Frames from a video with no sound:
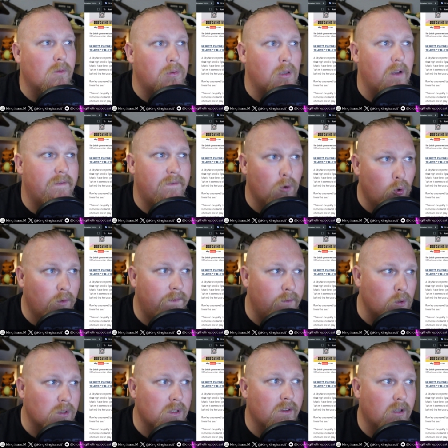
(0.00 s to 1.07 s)
apply full
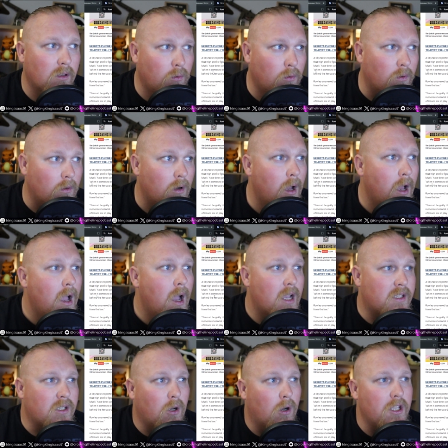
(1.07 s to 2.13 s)
force of the law.
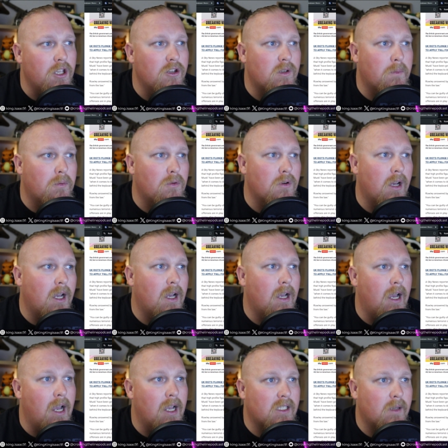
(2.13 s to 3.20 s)
A Sky News reporter
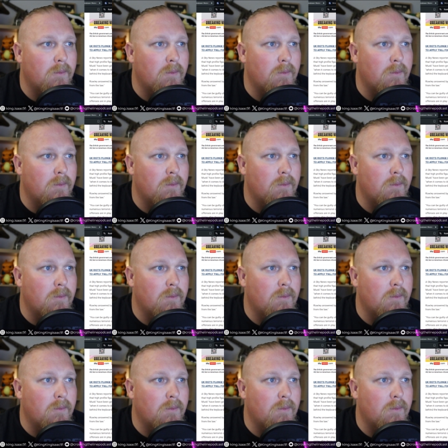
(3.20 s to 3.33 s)
asked